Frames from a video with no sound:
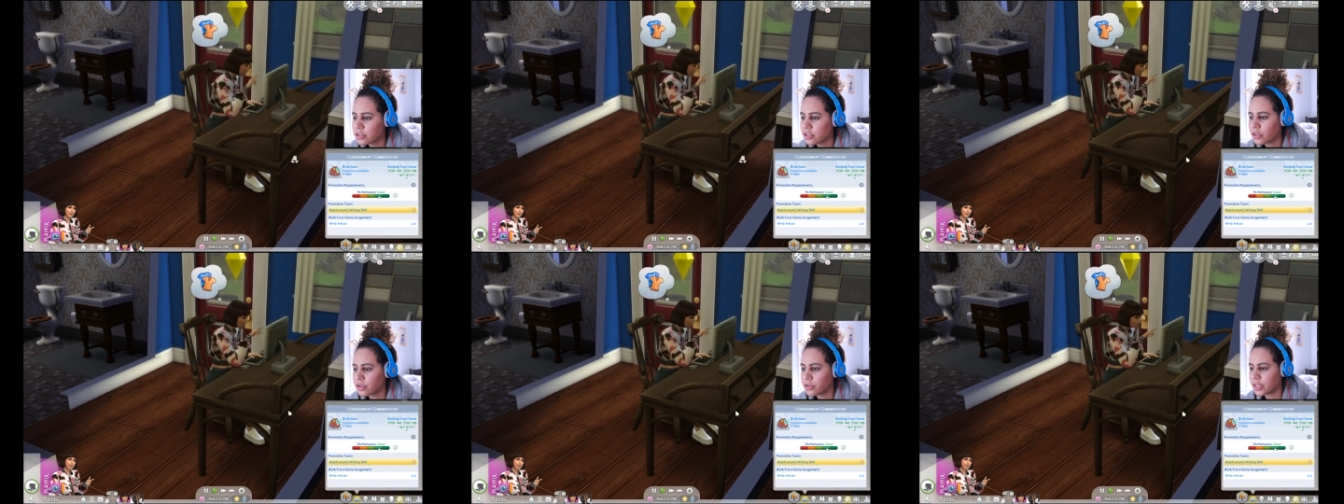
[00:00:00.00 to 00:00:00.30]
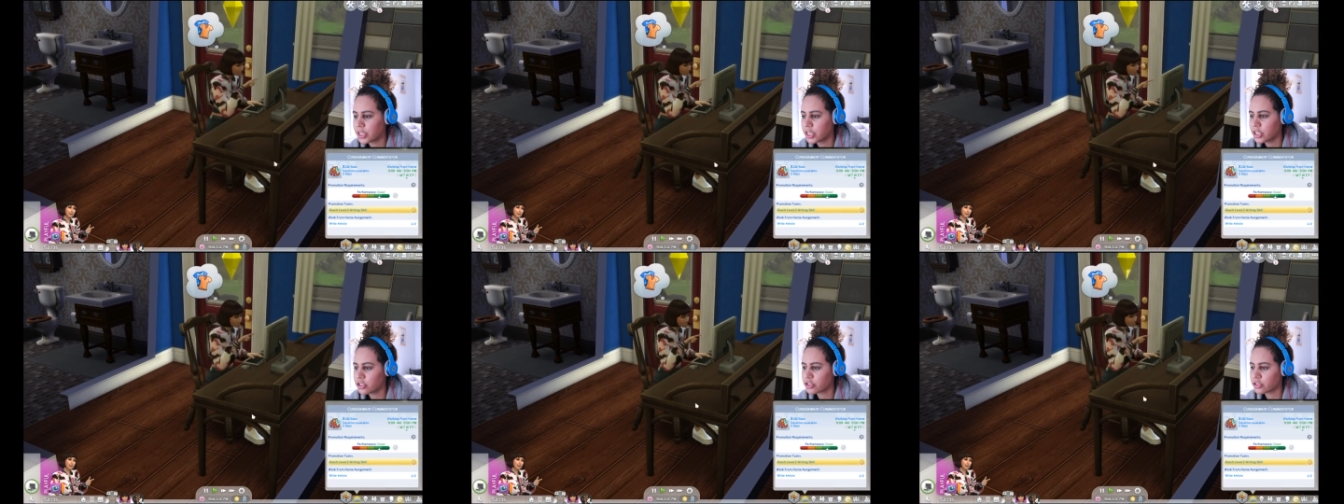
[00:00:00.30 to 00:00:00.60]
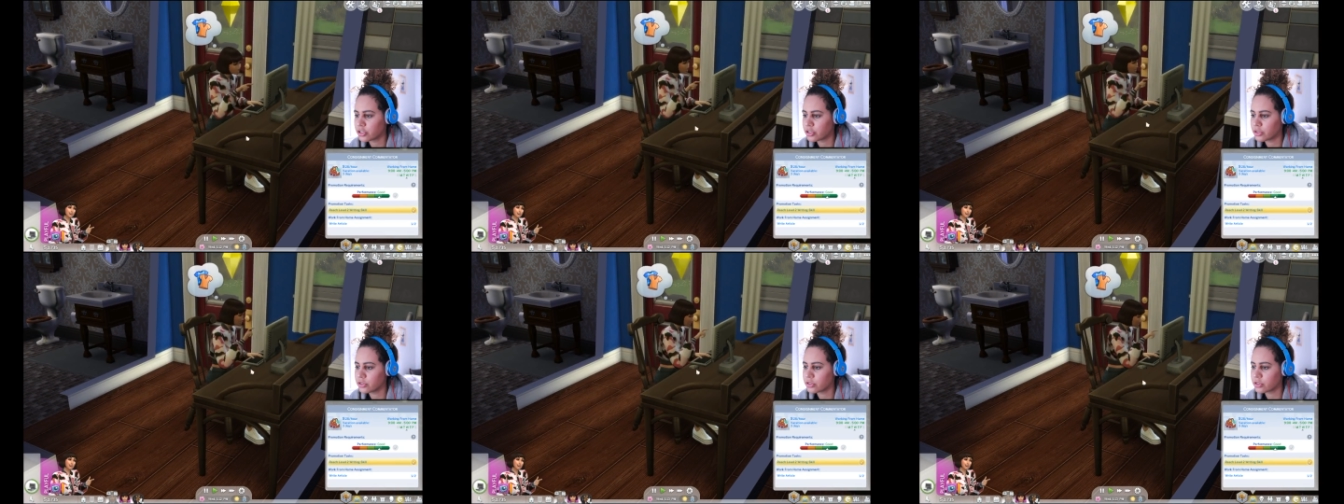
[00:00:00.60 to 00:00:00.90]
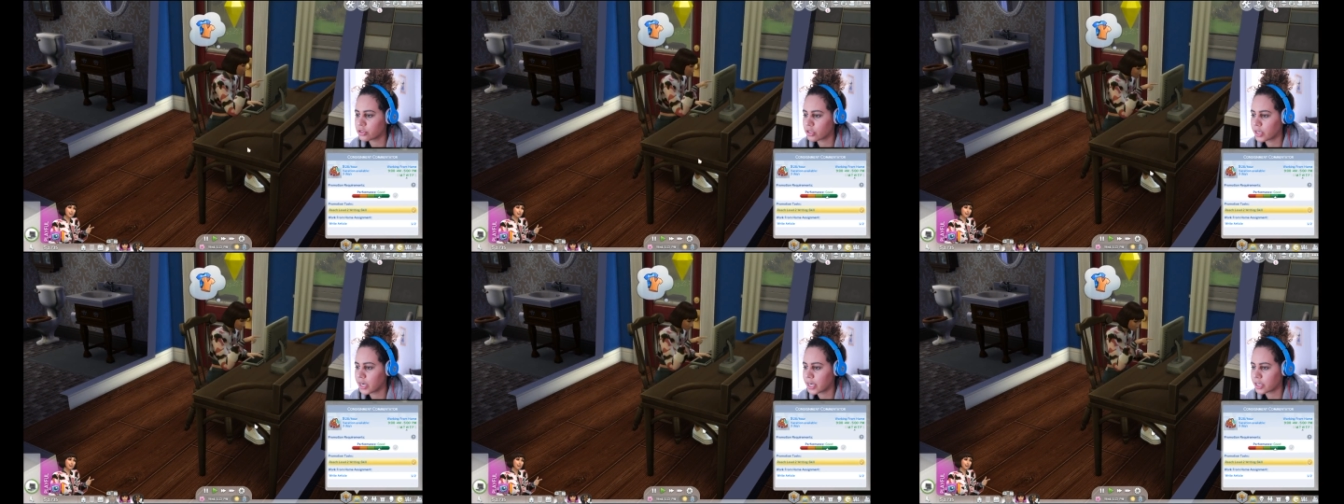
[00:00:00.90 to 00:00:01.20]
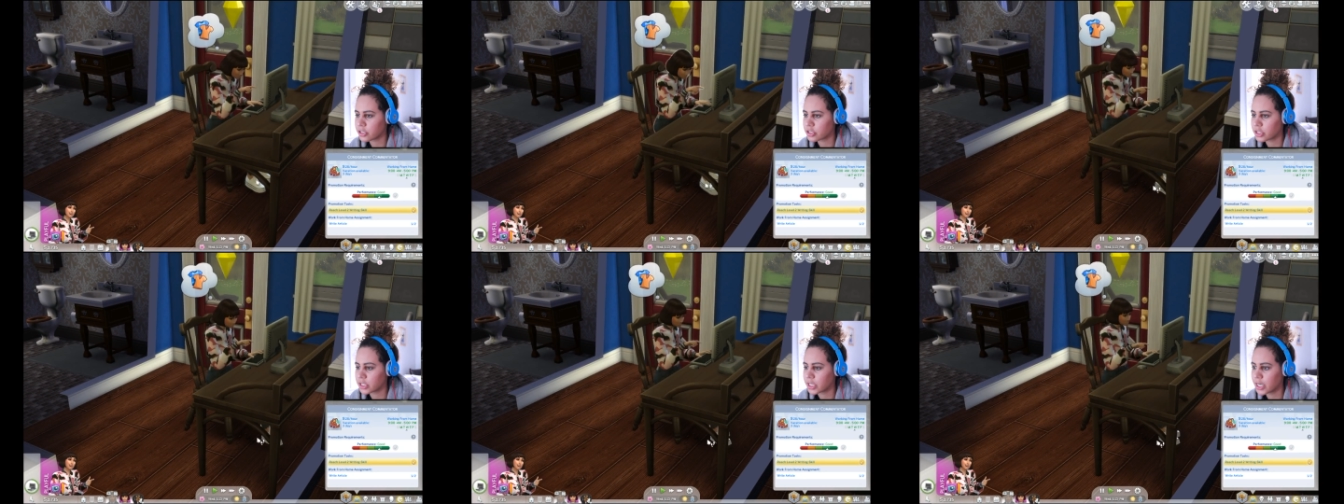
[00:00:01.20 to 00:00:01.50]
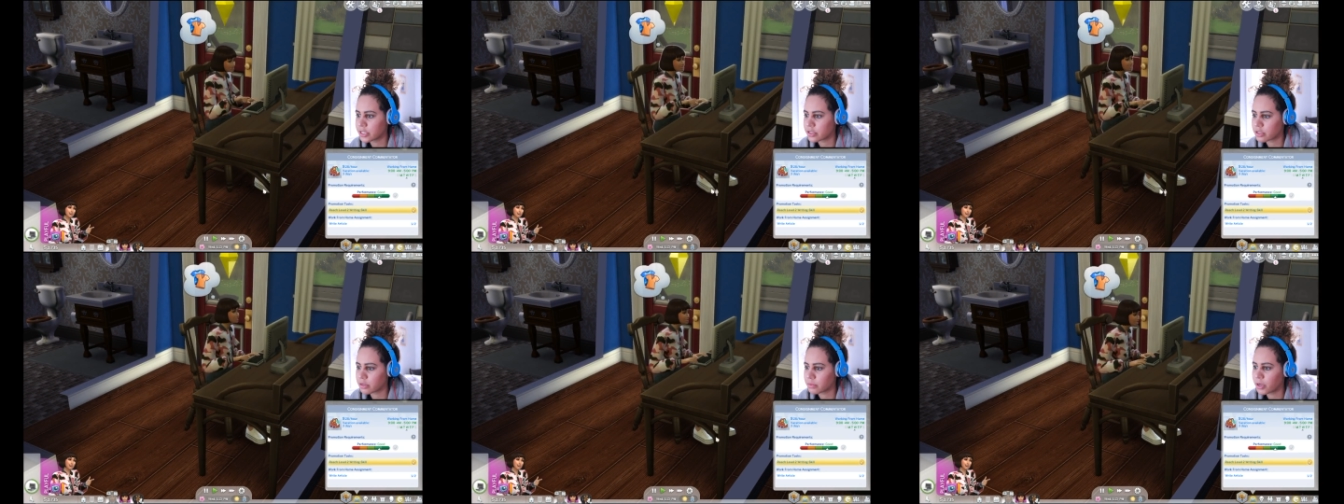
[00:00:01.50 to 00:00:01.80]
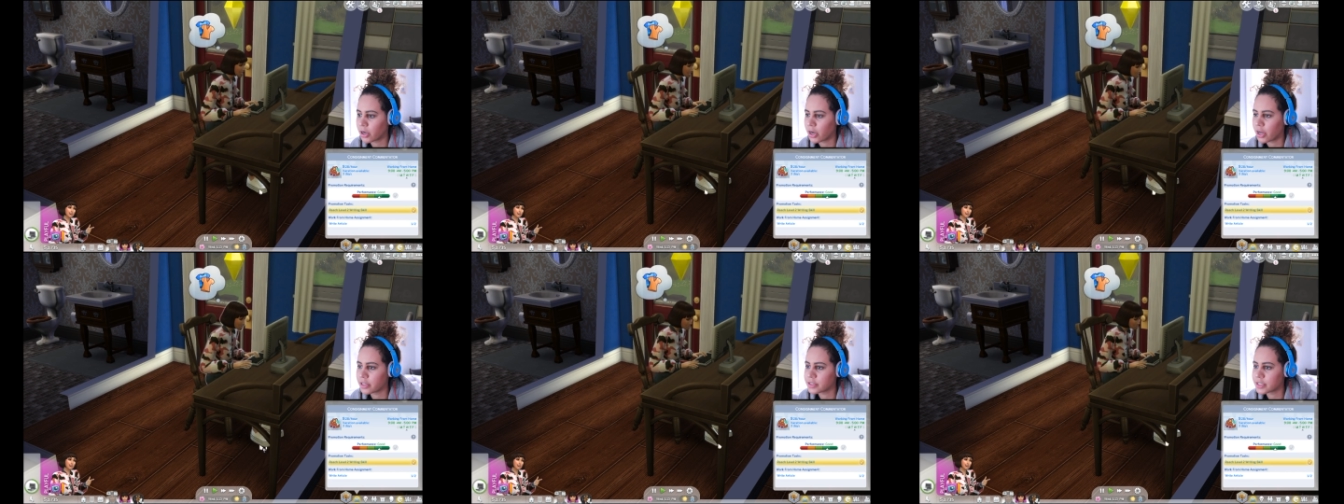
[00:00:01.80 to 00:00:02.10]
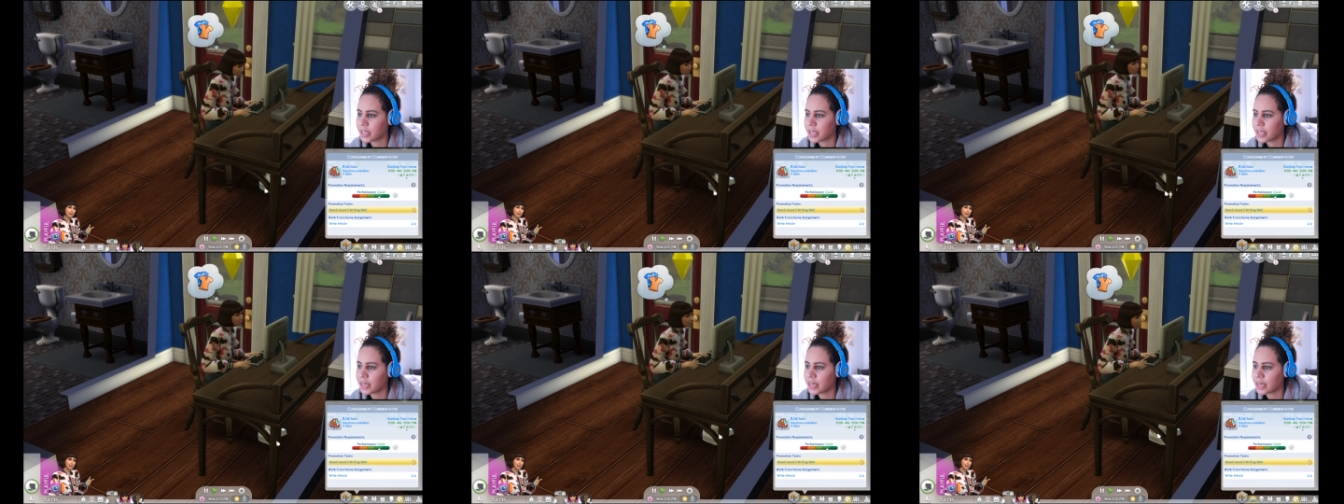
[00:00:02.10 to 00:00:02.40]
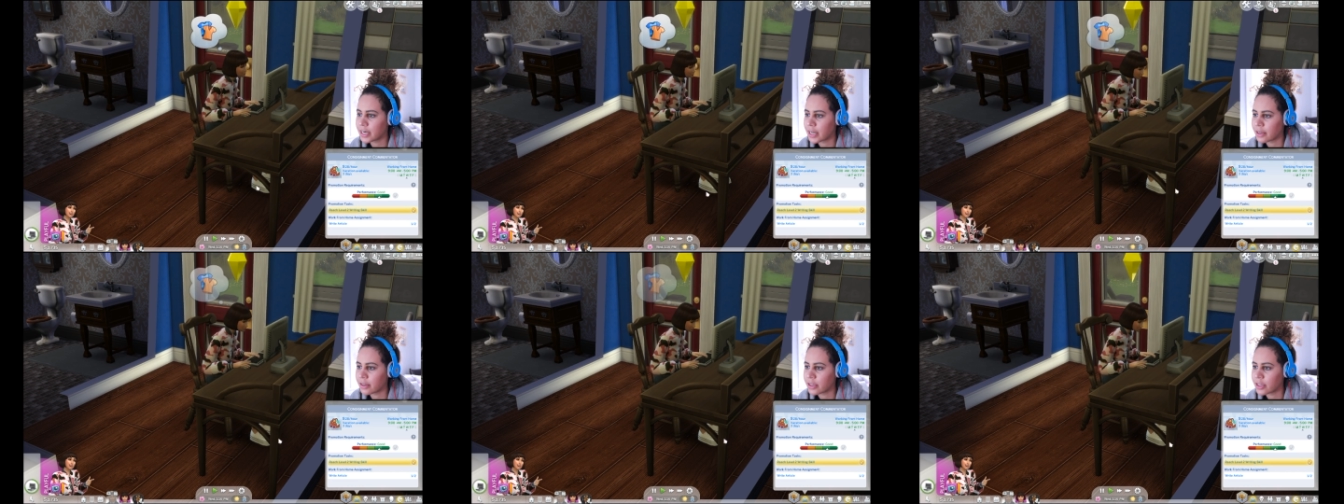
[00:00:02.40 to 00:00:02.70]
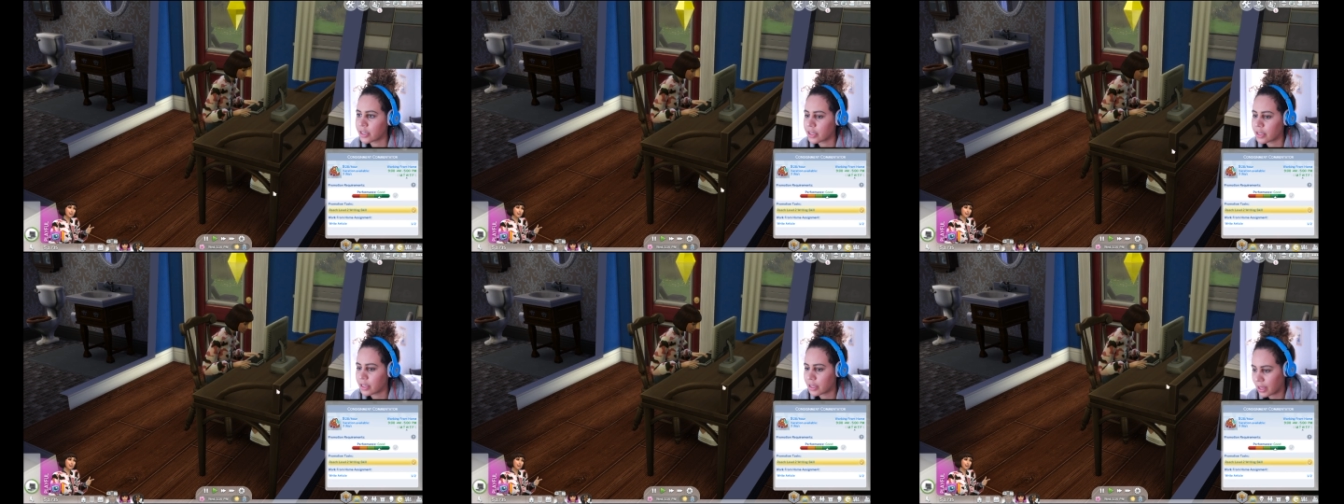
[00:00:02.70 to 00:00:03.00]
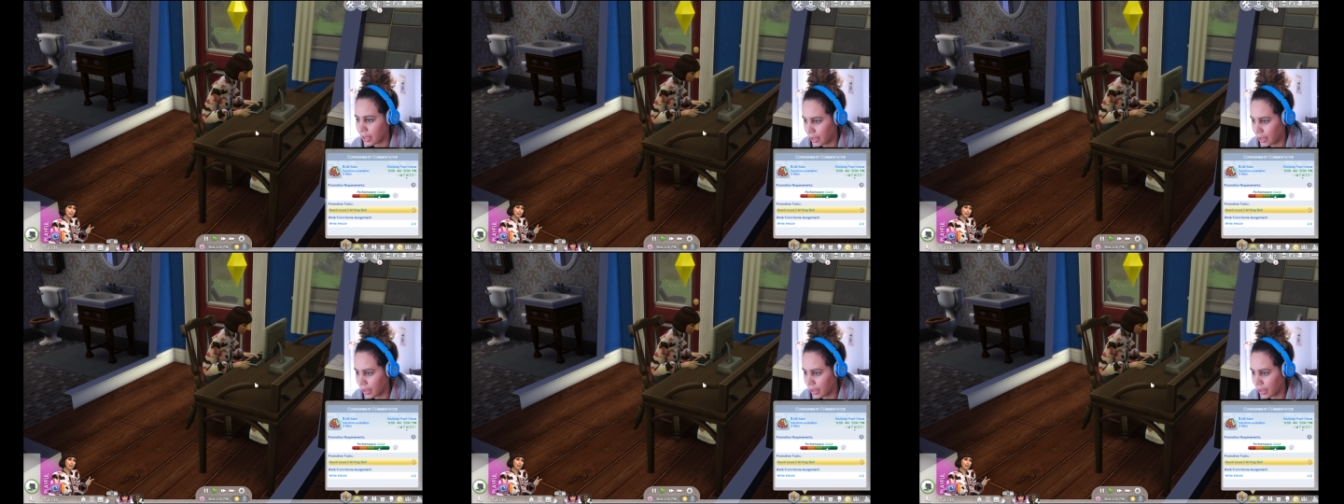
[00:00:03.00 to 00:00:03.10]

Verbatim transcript: So these shoes are actually custom content, and I